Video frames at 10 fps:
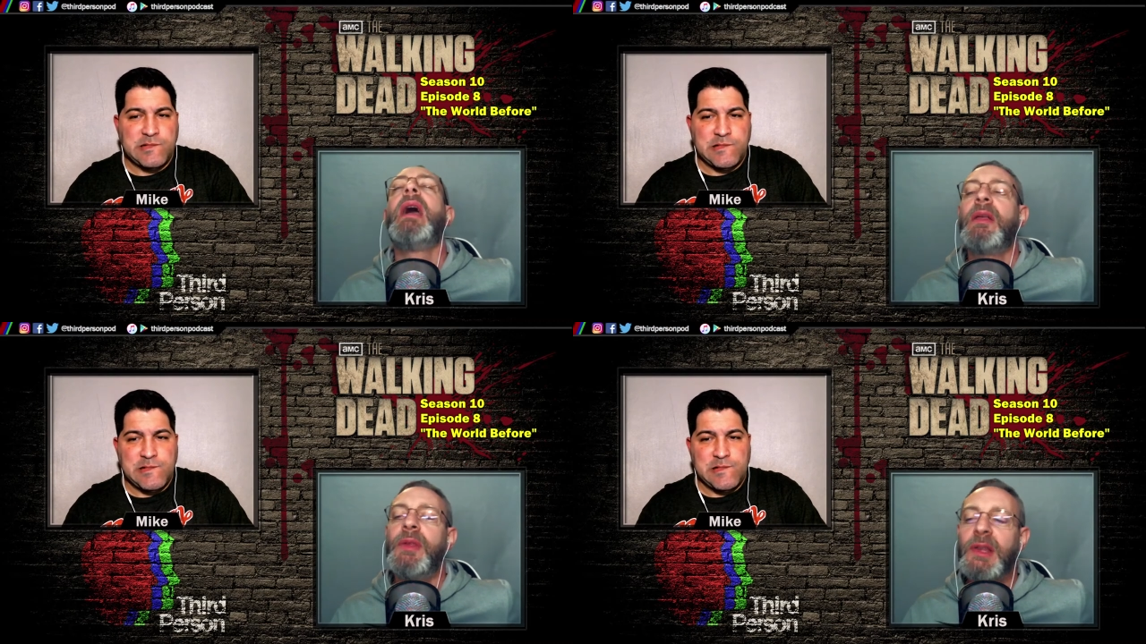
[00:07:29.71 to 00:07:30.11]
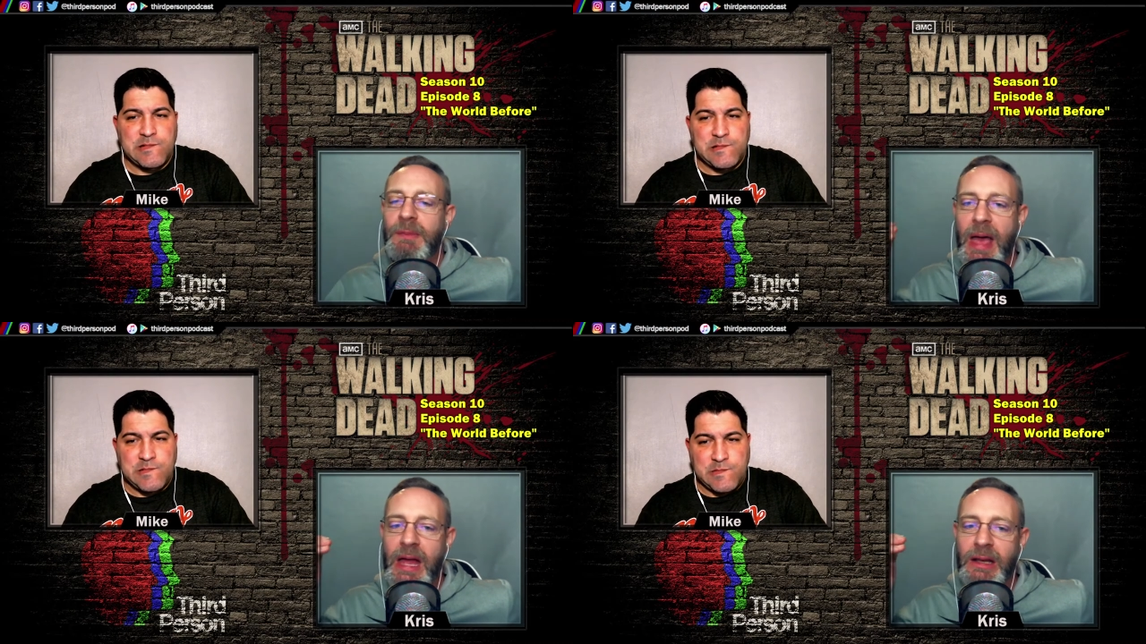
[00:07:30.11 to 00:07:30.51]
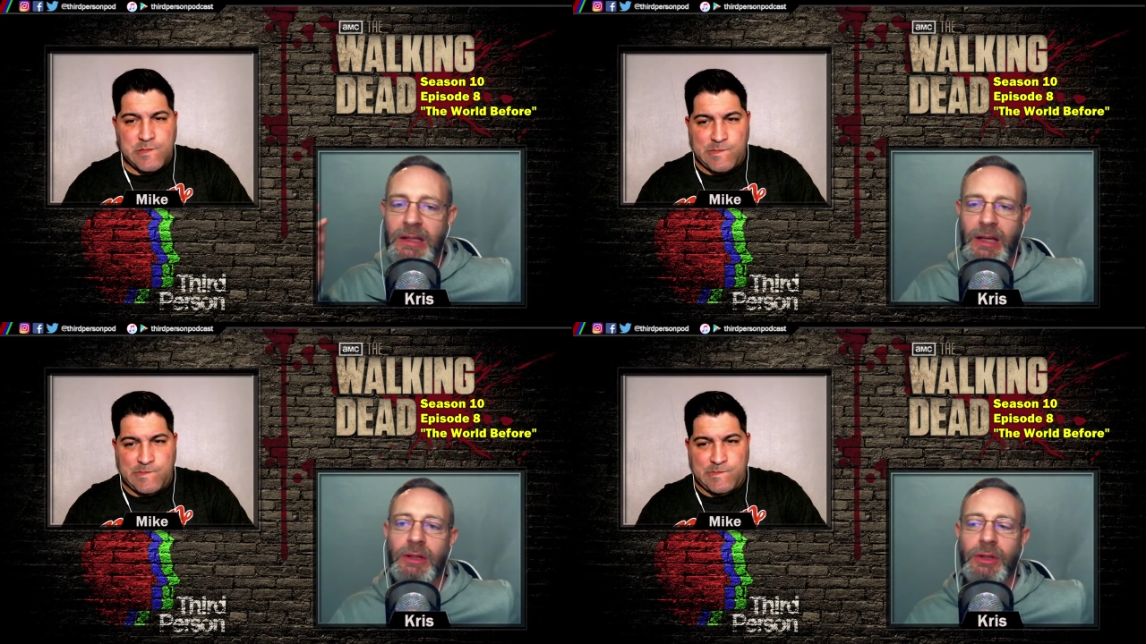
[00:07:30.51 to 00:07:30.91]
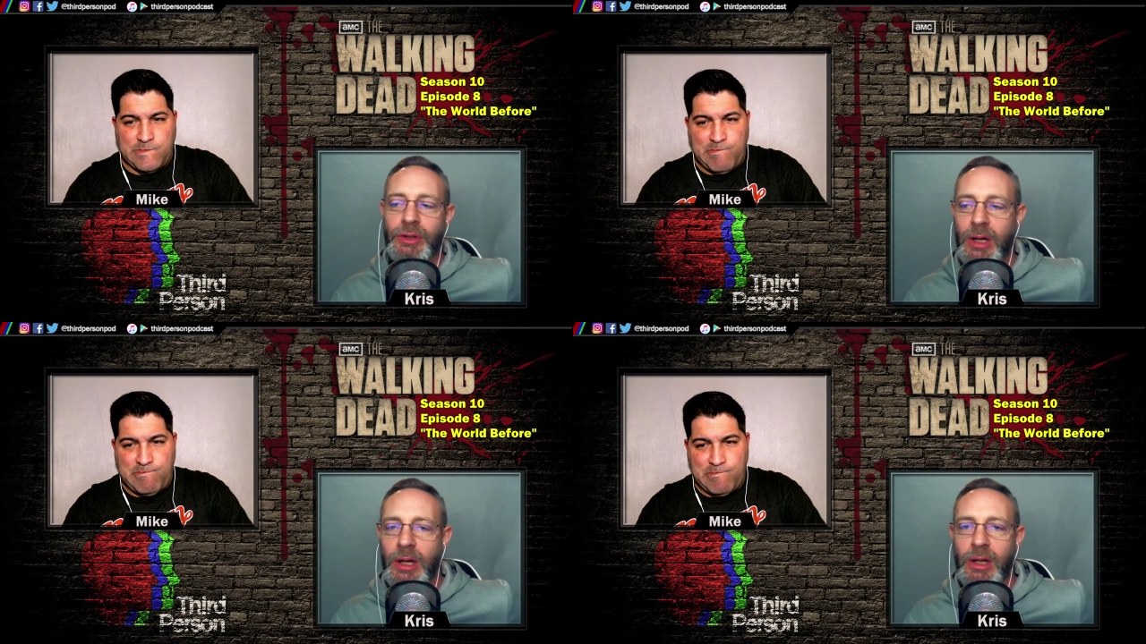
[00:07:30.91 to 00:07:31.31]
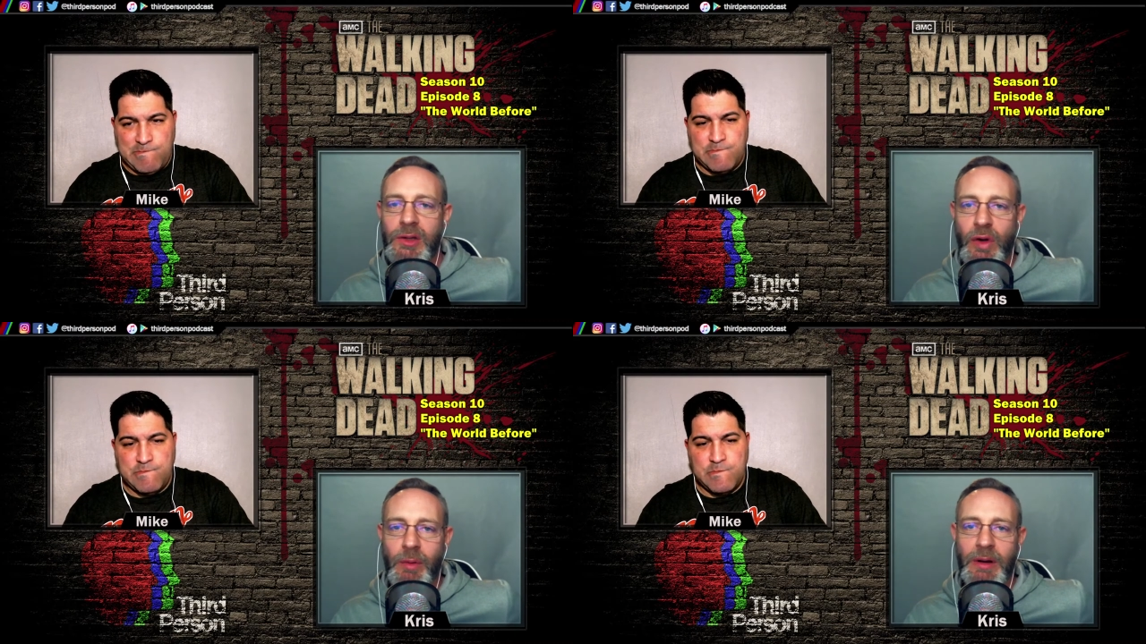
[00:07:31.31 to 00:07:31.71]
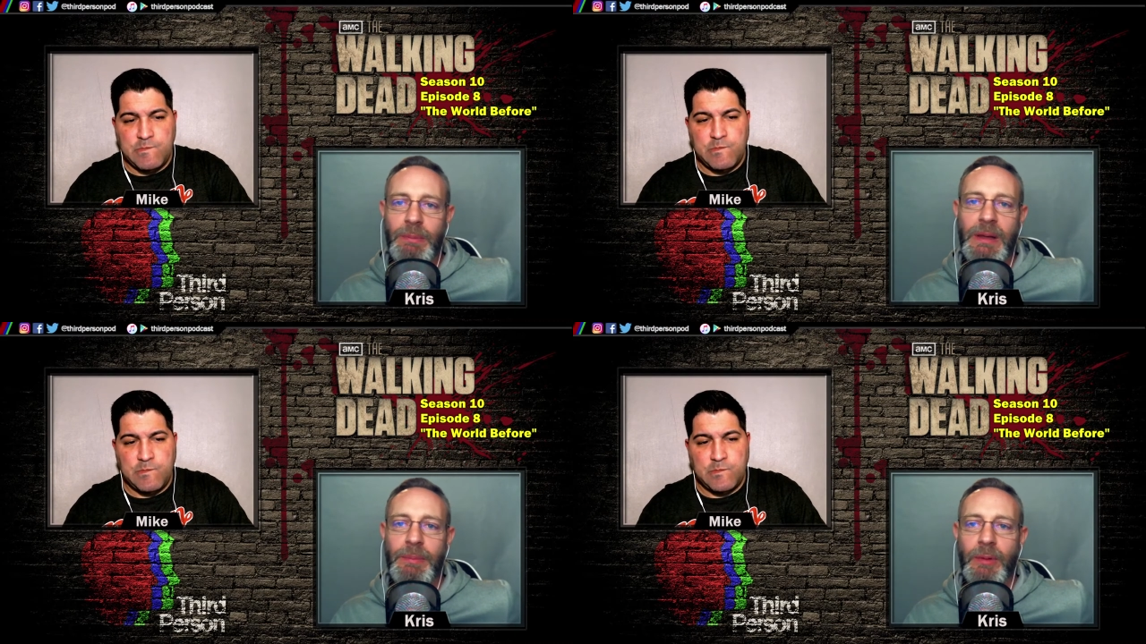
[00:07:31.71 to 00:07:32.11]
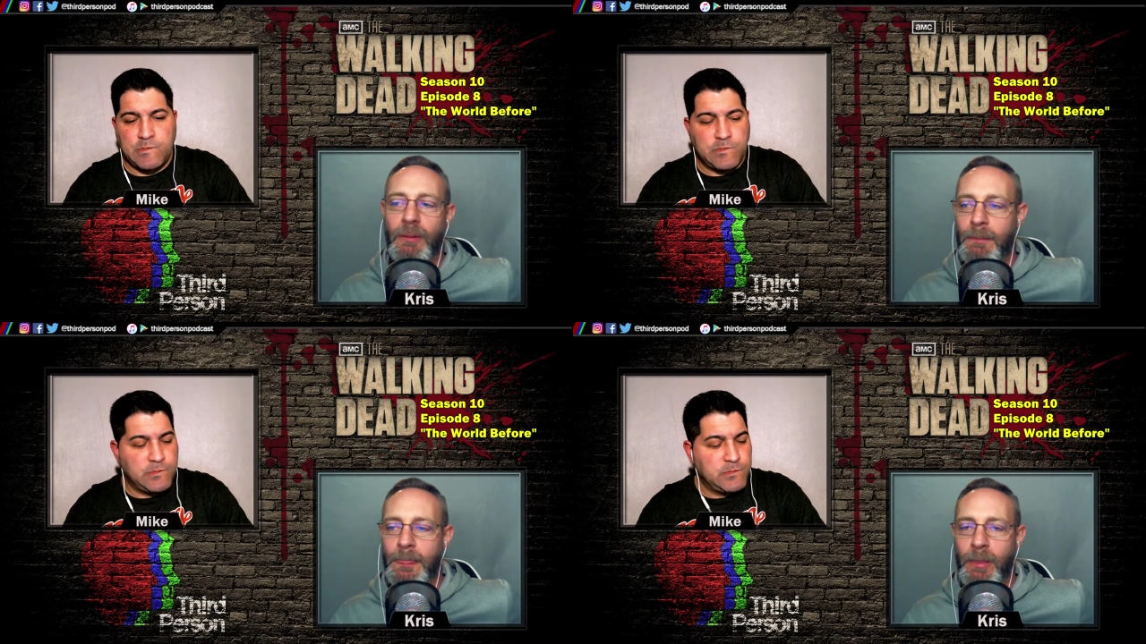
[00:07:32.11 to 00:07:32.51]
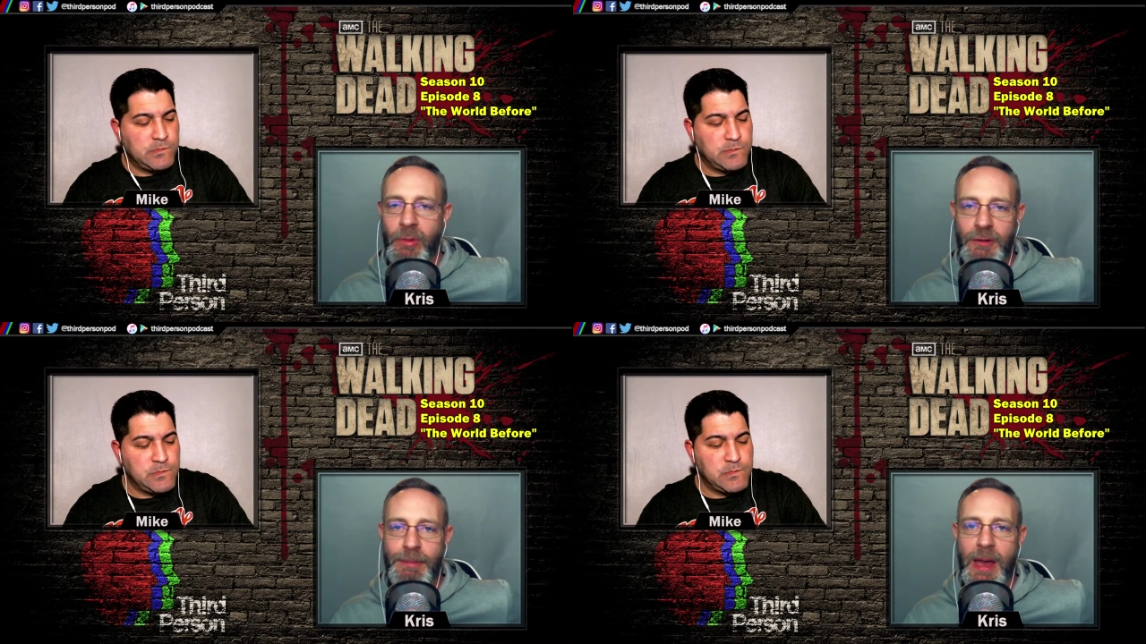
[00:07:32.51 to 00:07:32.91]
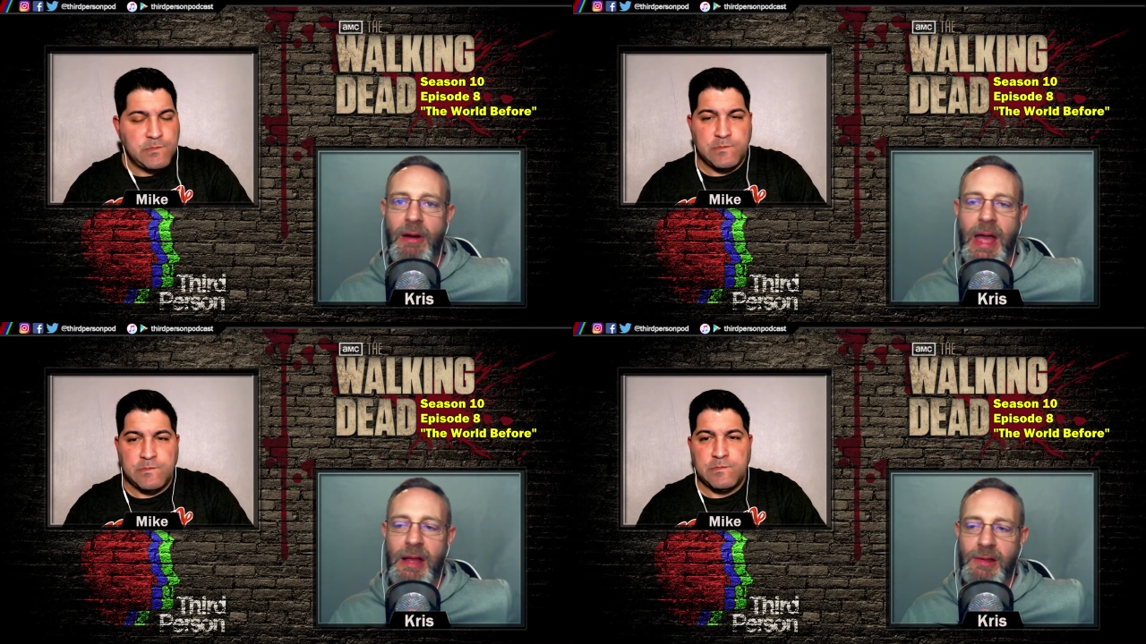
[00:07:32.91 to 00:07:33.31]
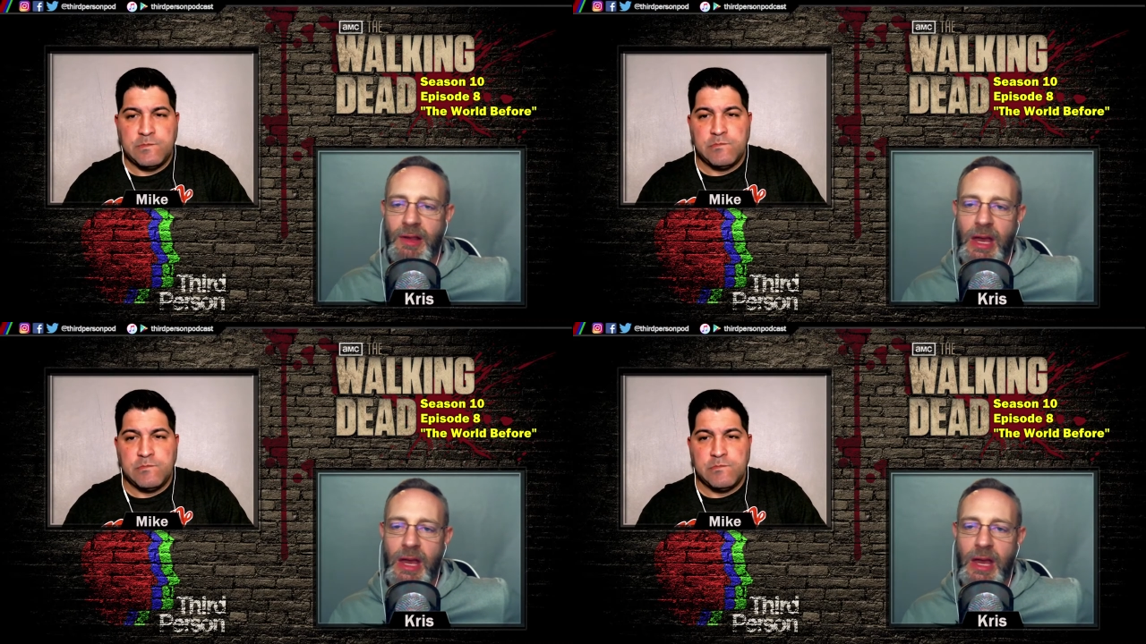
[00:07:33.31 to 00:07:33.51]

Speaker 1: This man killed so many people with his bare hands,